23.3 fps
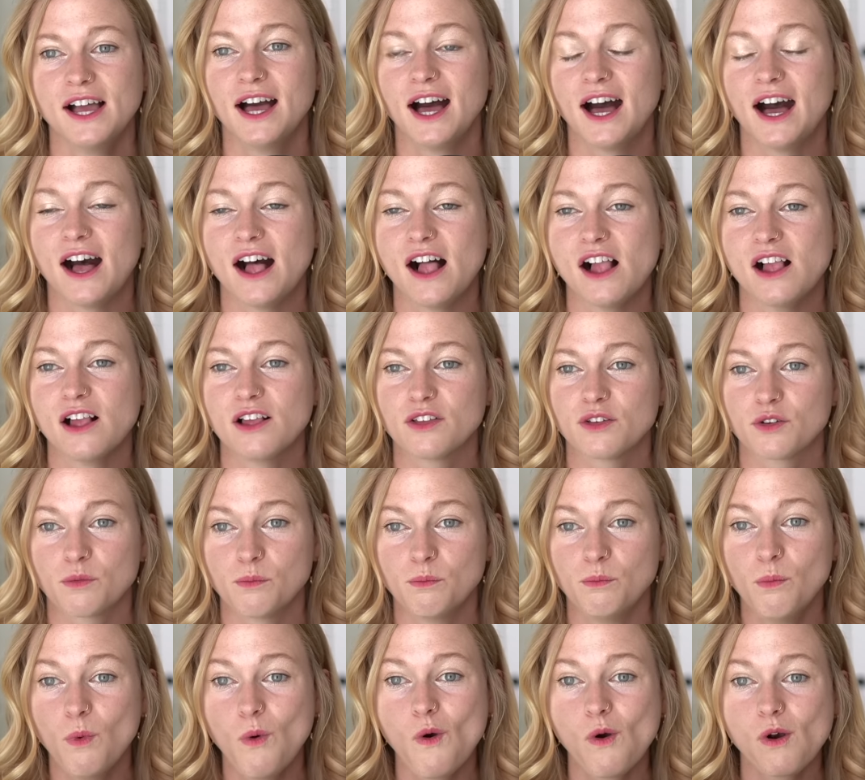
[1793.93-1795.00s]
Uh,
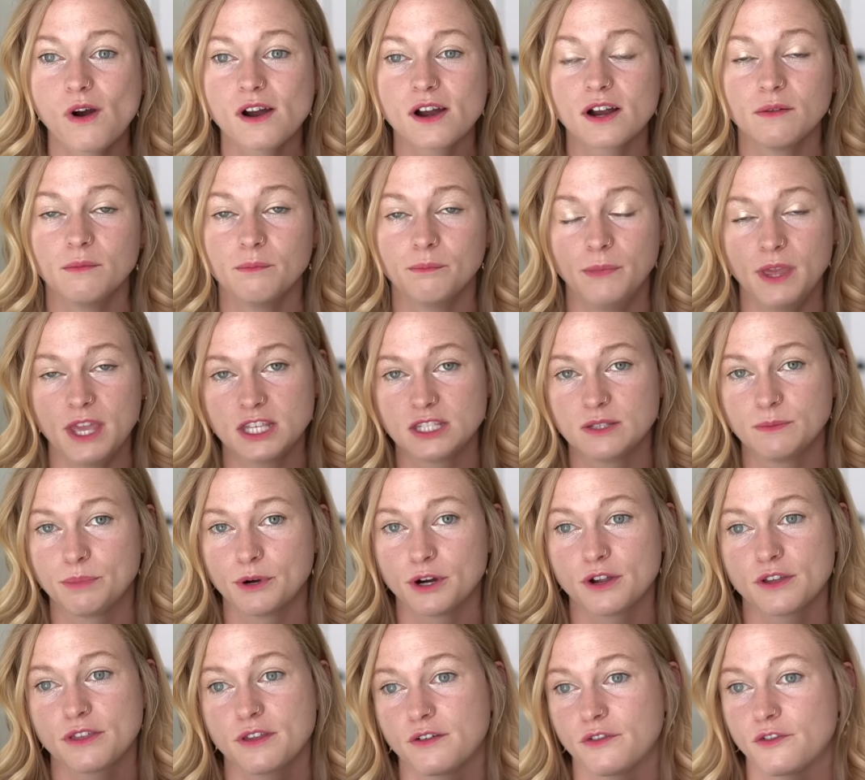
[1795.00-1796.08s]
more is
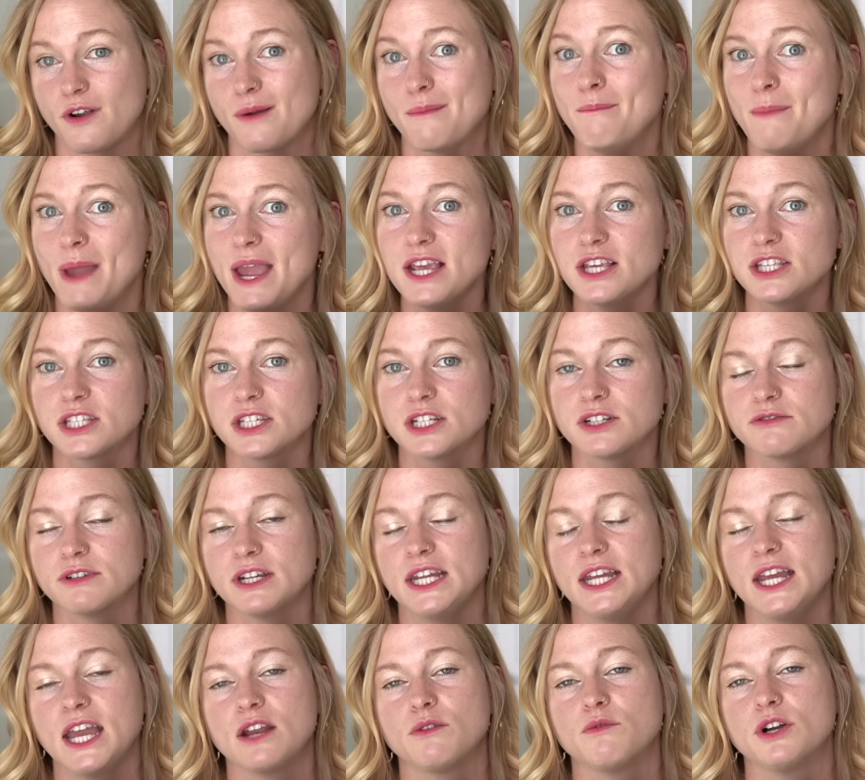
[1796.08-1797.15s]
birthed from
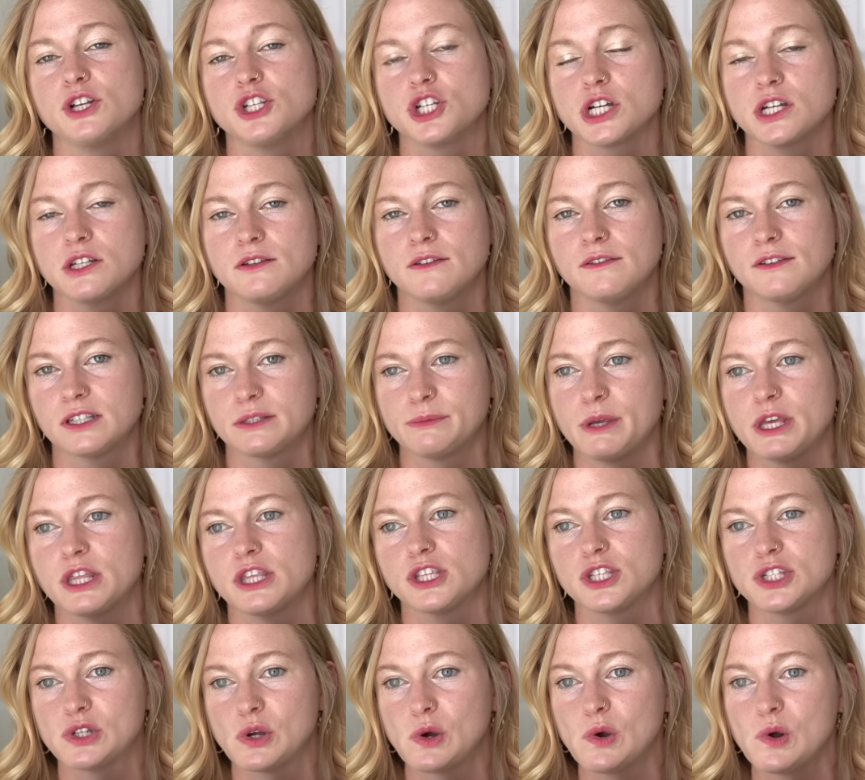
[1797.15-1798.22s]
masonry and what Joseph Smith
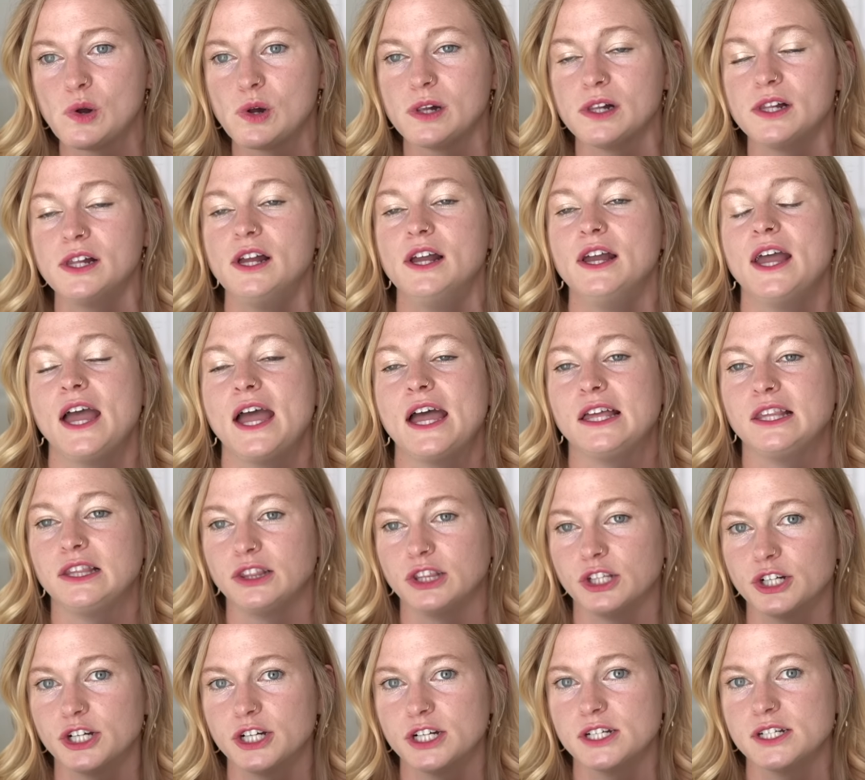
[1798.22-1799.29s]
stole and
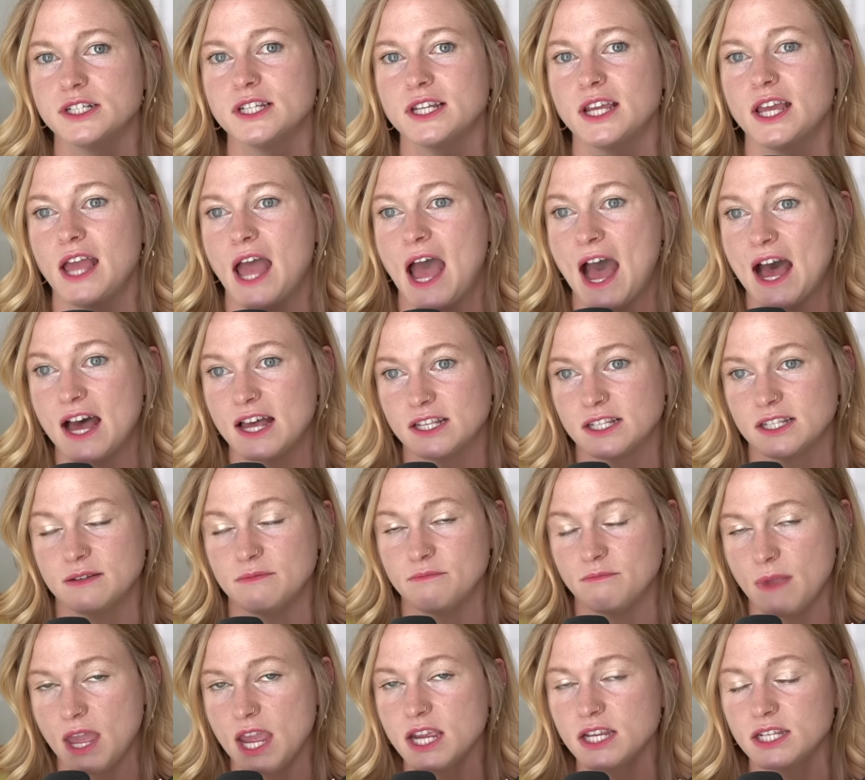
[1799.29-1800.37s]
learned as a
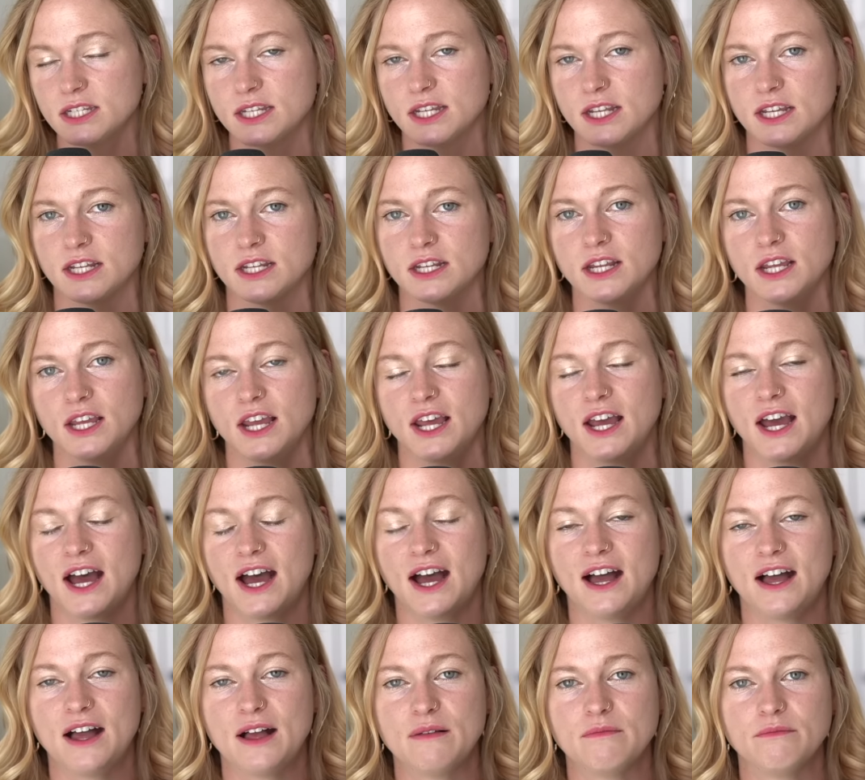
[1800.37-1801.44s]
mason,
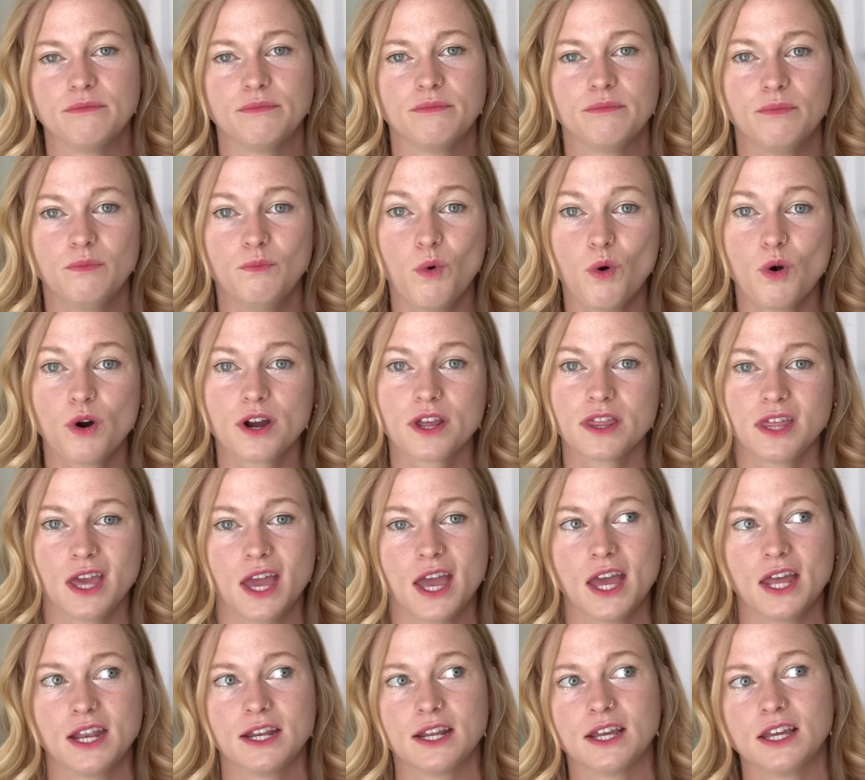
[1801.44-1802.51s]
um, more
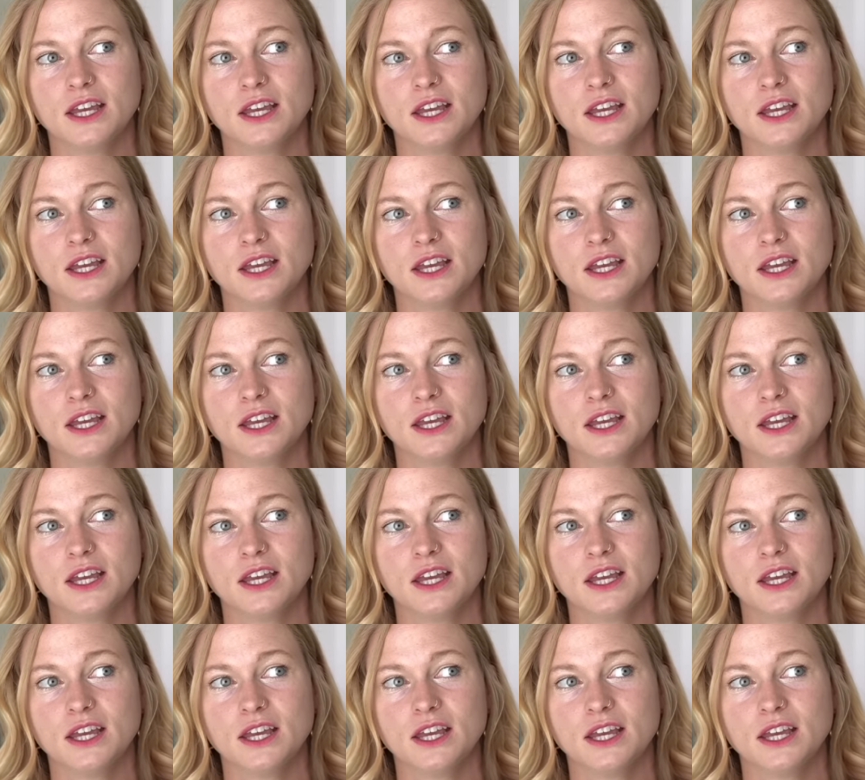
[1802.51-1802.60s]
than